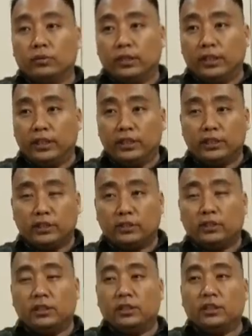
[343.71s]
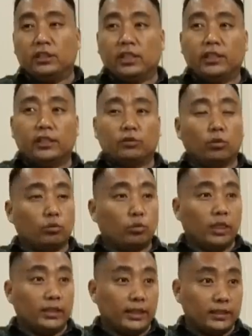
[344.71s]
He decided not to
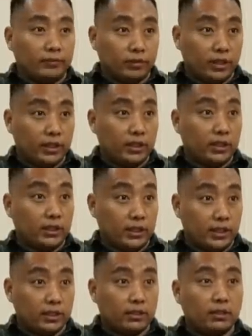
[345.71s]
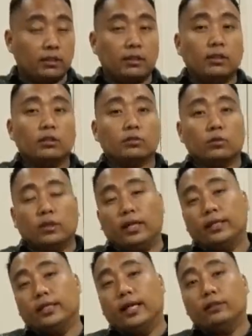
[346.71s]
contest after getting the ticket. So
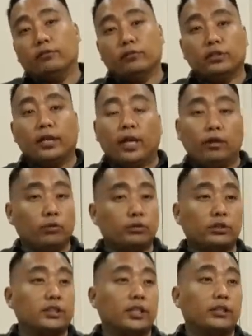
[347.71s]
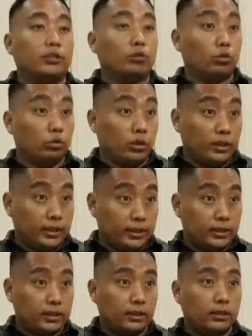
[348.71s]
at the end of the day, I also decided not to
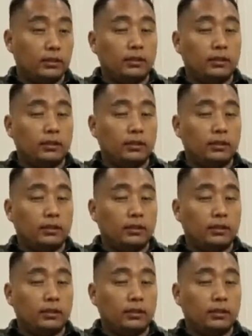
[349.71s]
contest.